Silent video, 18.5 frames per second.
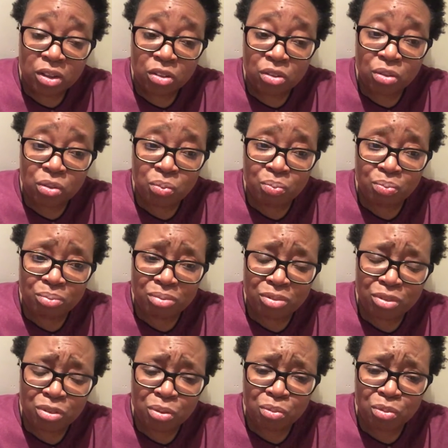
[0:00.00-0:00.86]
So
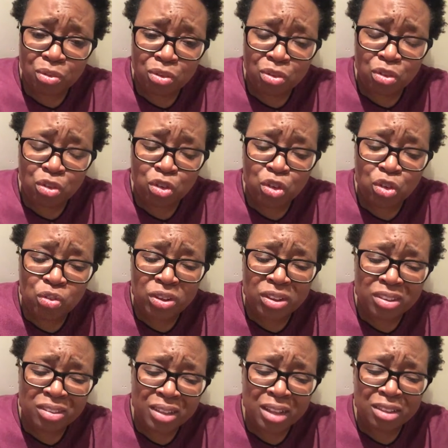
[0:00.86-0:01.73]
you know,
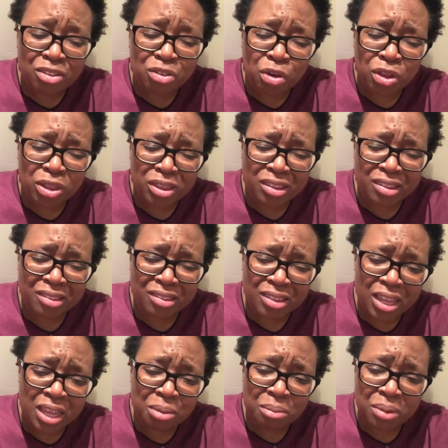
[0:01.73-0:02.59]
children starting on the
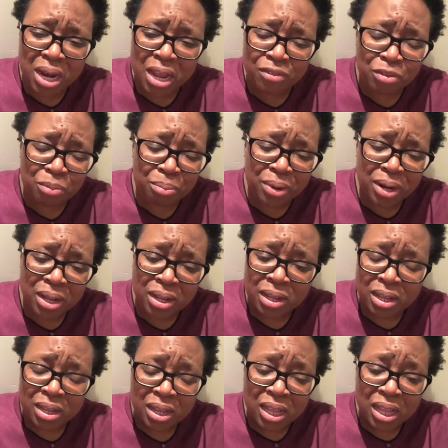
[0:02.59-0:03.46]
same level
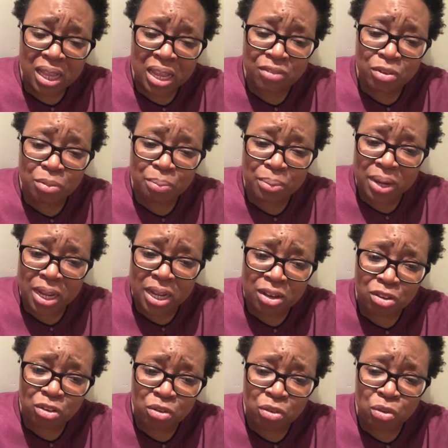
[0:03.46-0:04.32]

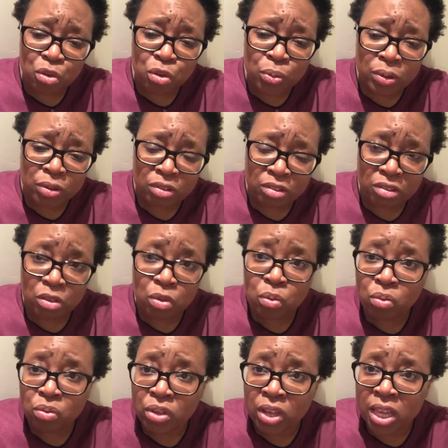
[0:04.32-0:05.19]
playing, you know, going to
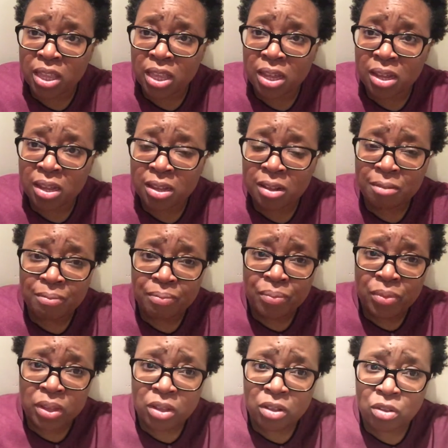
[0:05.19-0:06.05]
school together,
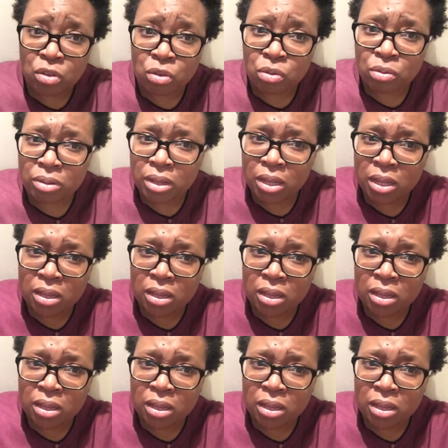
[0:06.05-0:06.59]
you know,